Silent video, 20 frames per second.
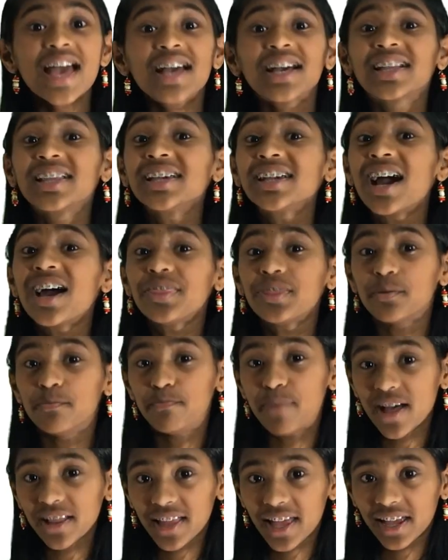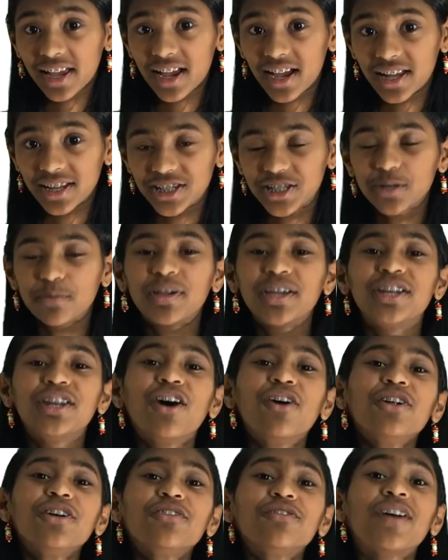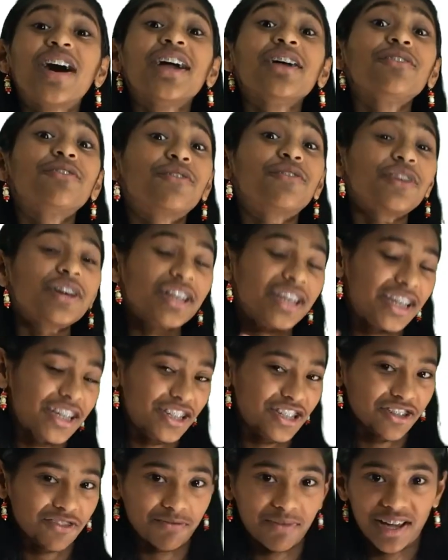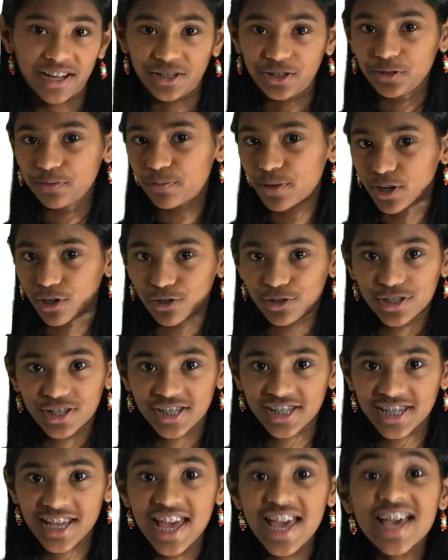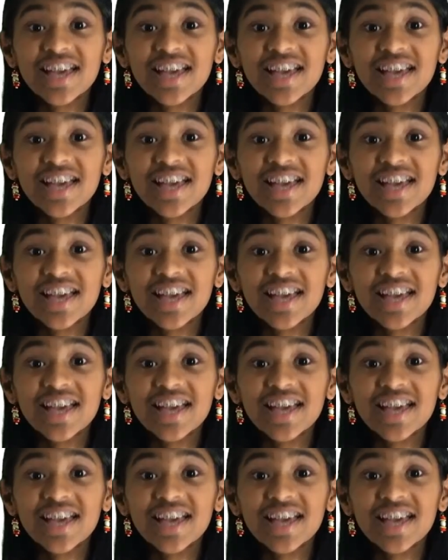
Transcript: Click on the bell icon to be notified for each of my new posts.